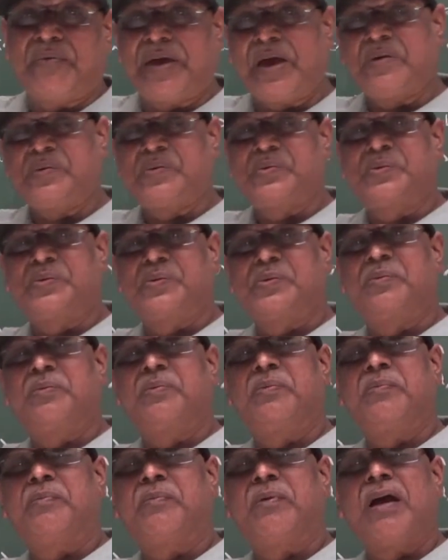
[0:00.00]
waves,
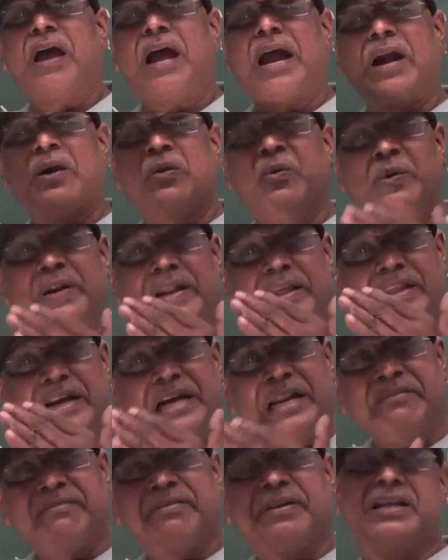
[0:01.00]
and only
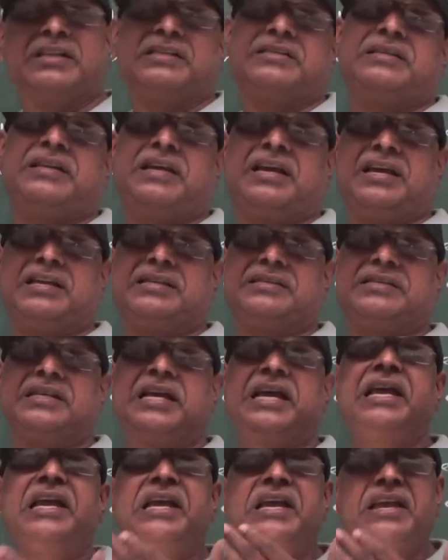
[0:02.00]
the difference
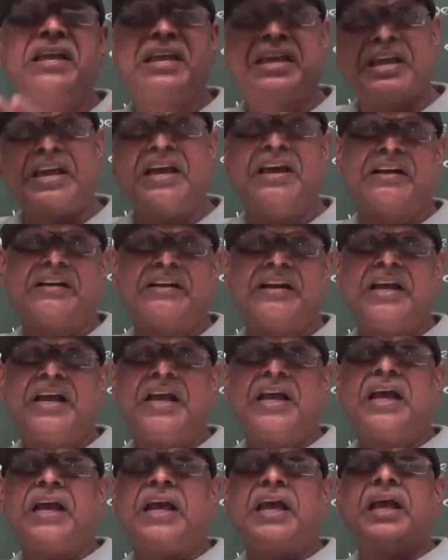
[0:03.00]
is
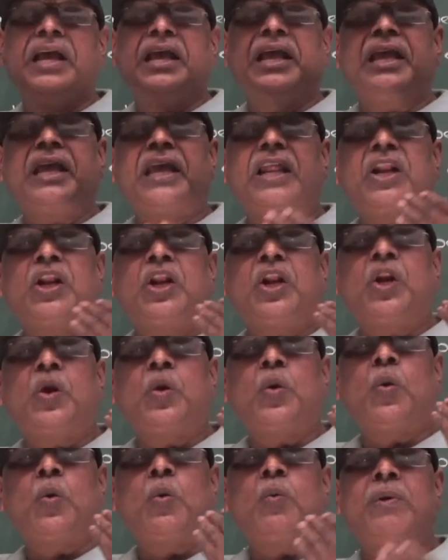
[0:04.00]
here.
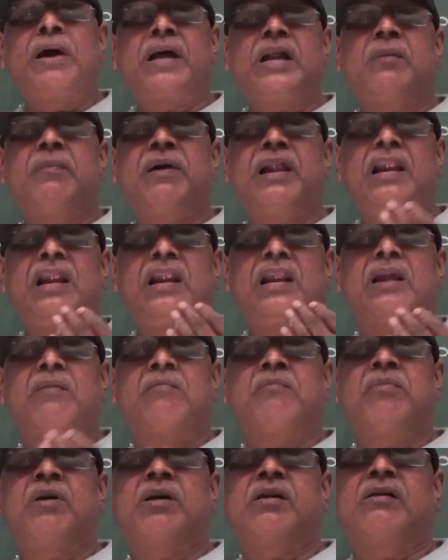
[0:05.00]
Innumerable
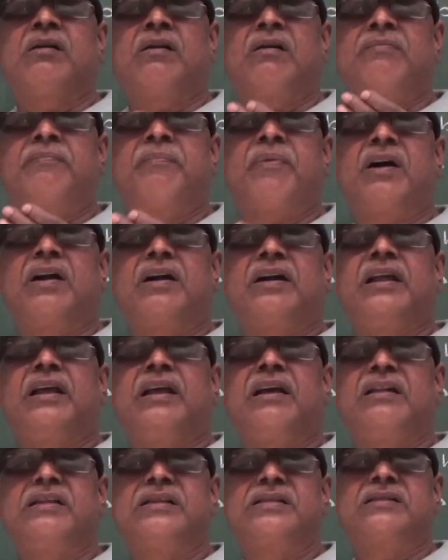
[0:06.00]
number of
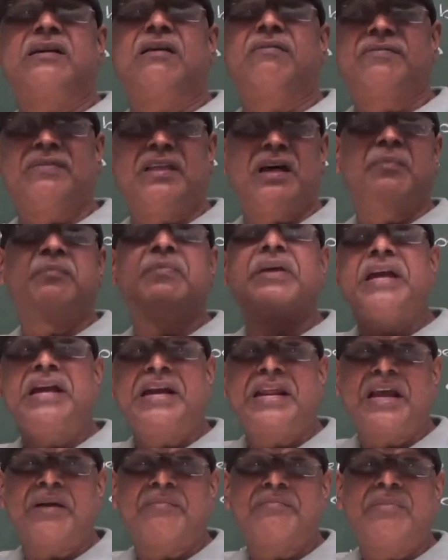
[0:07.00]
particles of the
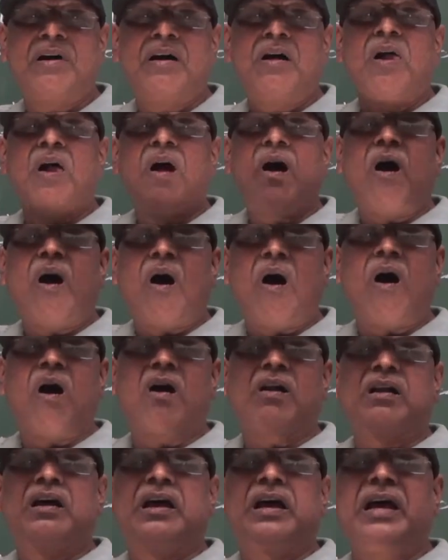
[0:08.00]
medium
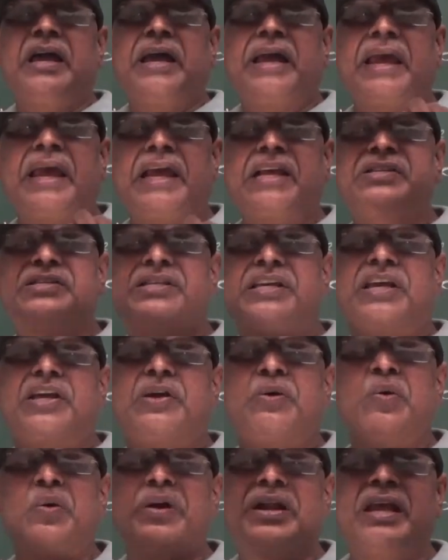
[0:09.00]
are
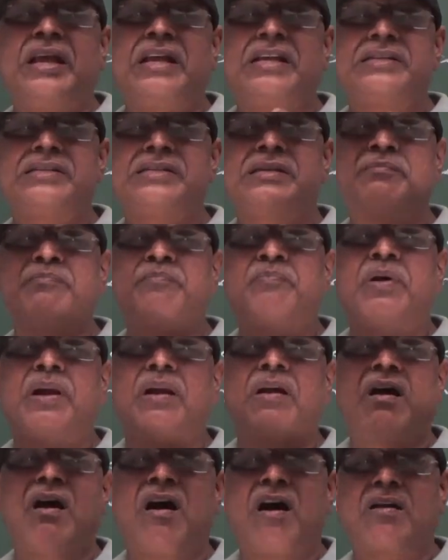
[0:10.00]
executing
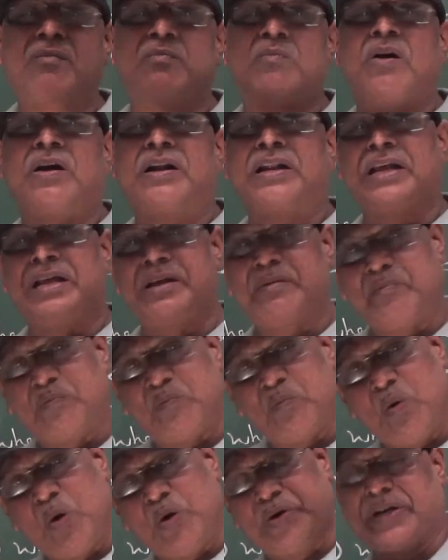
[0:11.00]
simple
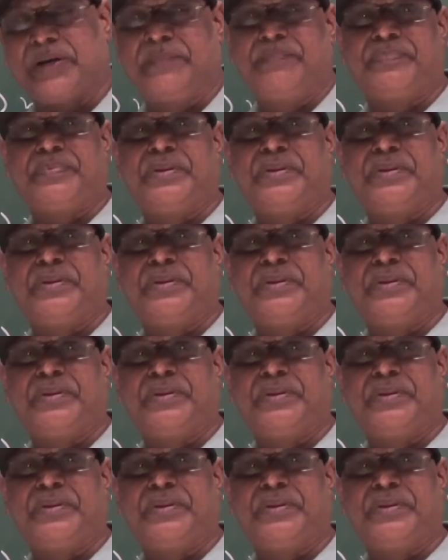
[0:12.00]
harmonic motion.